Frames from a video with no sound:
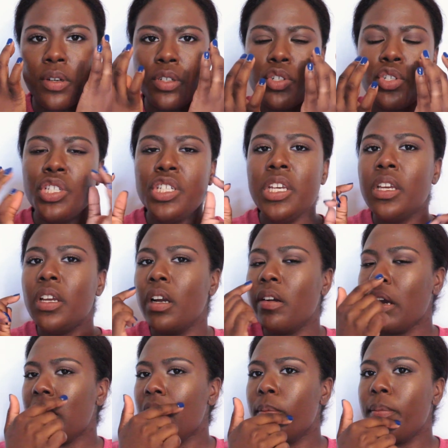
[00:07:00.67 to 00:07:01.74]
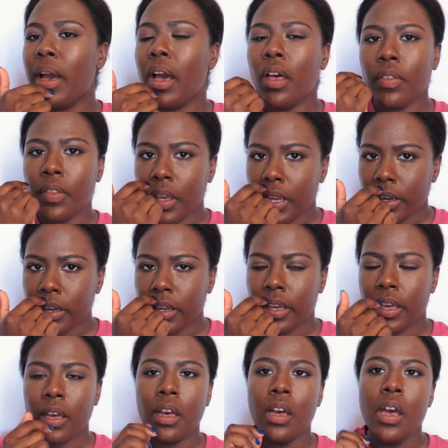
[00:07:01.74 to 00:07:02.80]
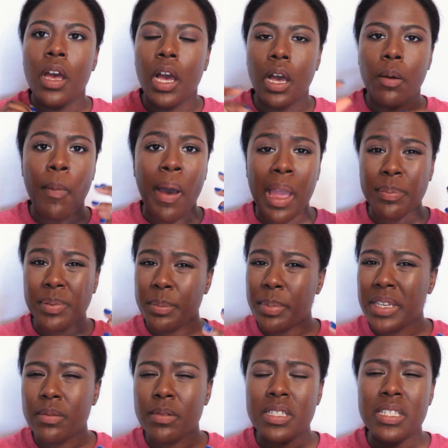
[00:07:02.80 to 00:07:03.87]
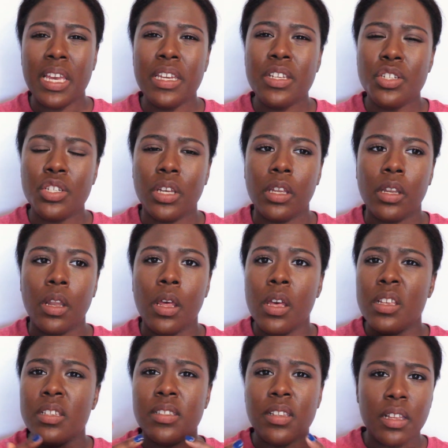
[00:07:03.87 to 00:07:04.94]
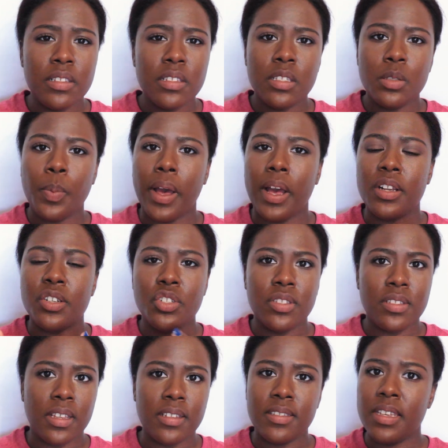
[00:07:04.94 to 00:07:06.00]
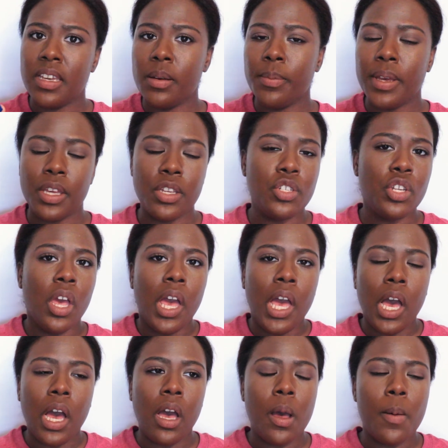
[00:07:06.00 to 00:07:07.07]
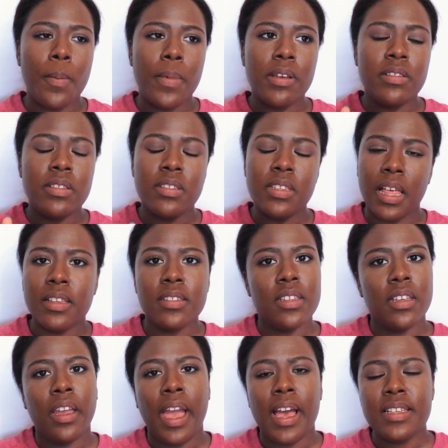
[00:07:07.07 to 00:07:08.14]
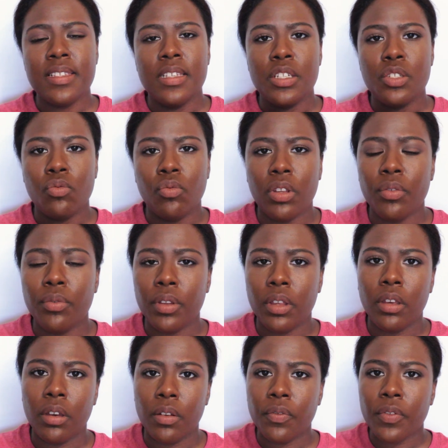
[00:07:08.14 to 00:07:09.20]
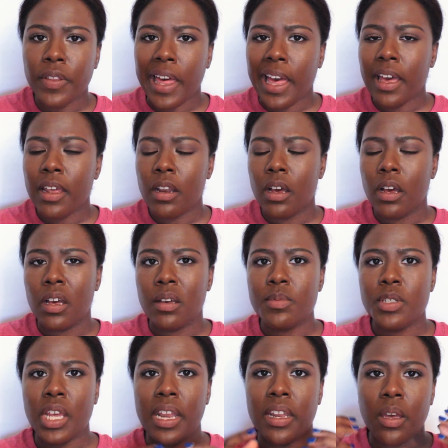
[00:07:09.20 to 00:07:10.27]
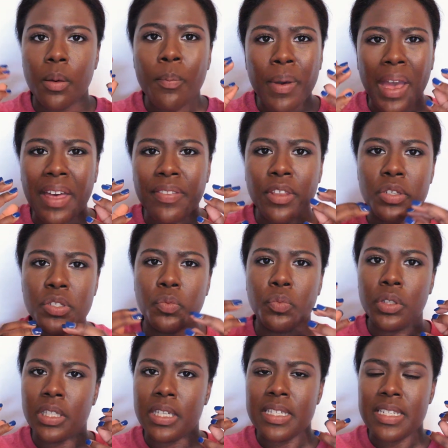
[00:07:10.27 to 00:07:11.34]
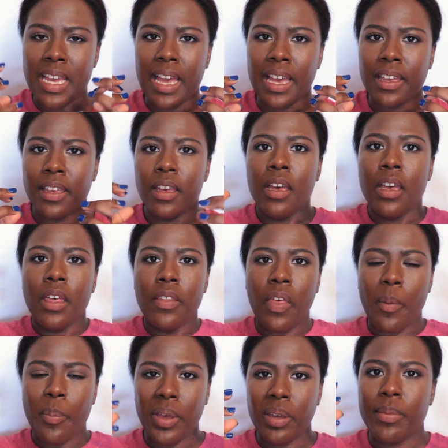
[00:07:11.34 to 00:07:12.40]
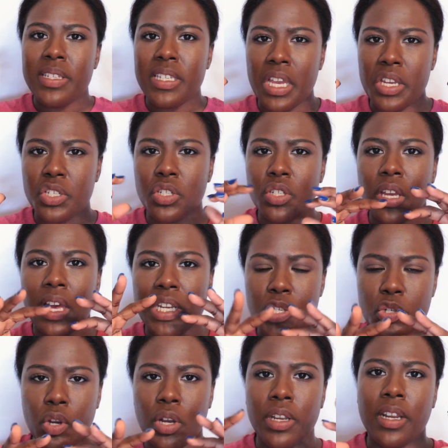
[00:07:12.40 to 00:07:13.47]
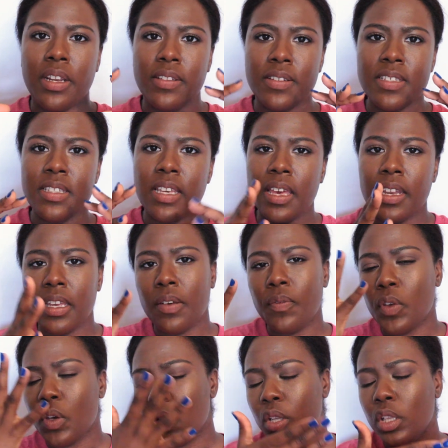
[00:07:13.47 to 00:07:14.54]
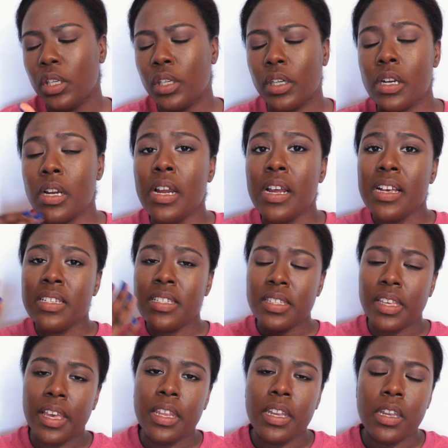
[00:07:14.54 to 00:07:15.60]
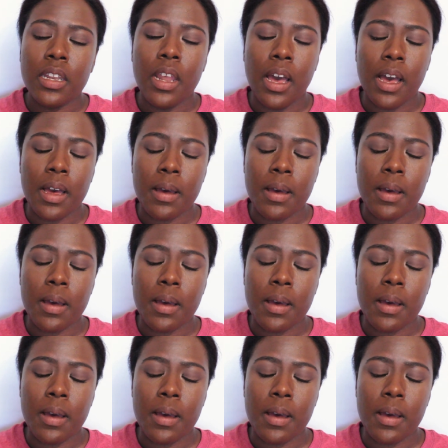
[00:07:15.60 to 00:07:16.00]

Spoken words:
around our cheek or around our mouth area, hyperpigmentation, sunspots, sun damage. Salicylic acid is really, really good for that, to kind of combat those and really attack that pigmentation, to kind of draw it out of the skin and give you a clear skin